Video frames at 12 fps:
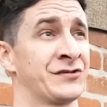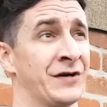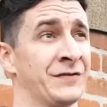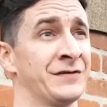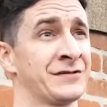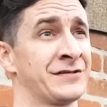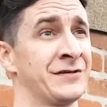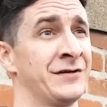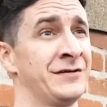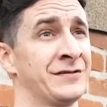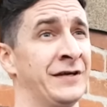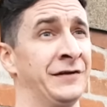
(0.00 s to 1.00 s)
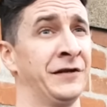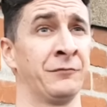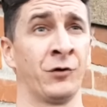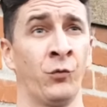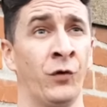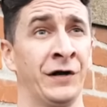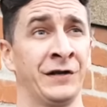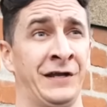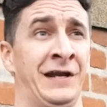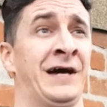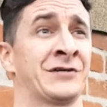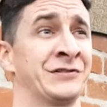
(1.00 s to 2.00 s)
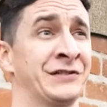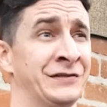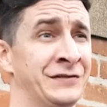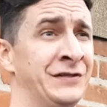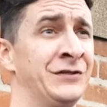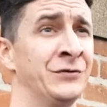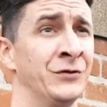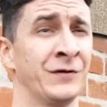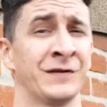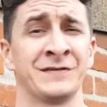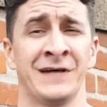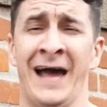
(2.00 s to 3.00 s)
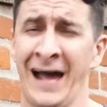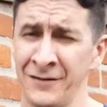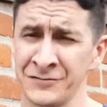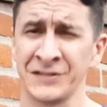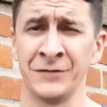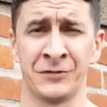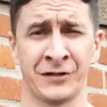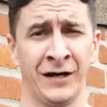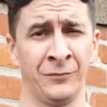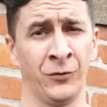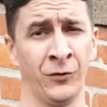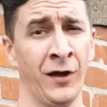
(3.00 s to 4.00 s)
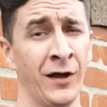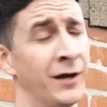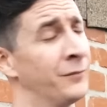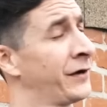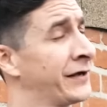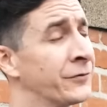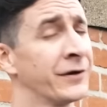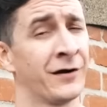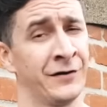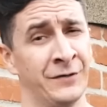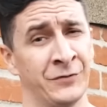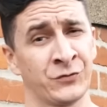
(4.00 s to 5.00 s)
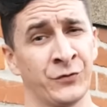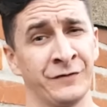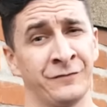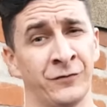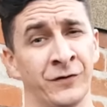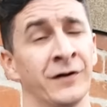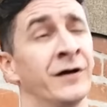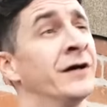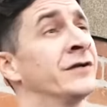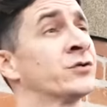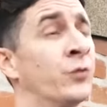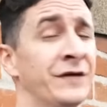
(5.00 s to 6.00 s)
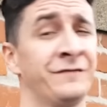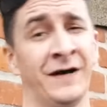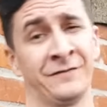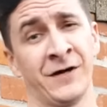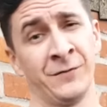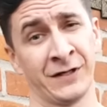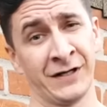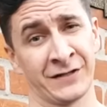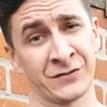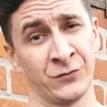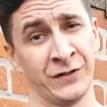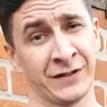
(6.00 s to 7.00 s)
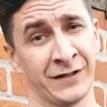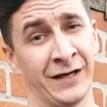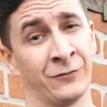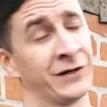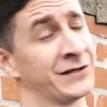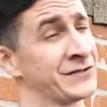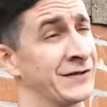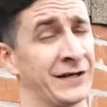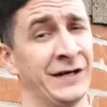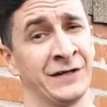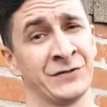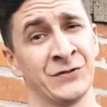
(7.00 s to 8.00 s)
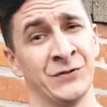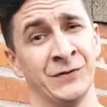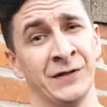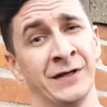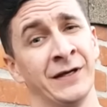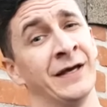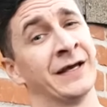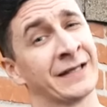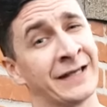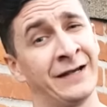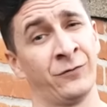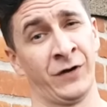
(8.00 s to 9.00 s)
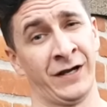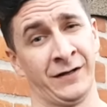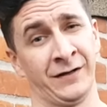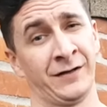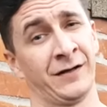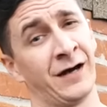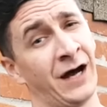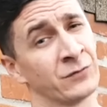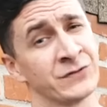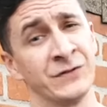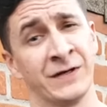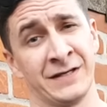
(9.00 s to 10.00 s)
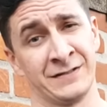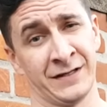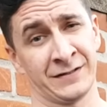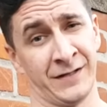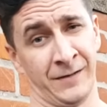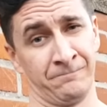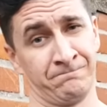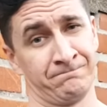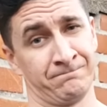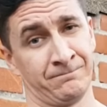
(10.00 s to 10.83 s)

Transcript: start this series at number one and actually continue doing this. I have skipped a couple, but here we are in number 24, 25 coming next week, and we're gonna start cutting soon. Can't wait. I'll see you guys next time.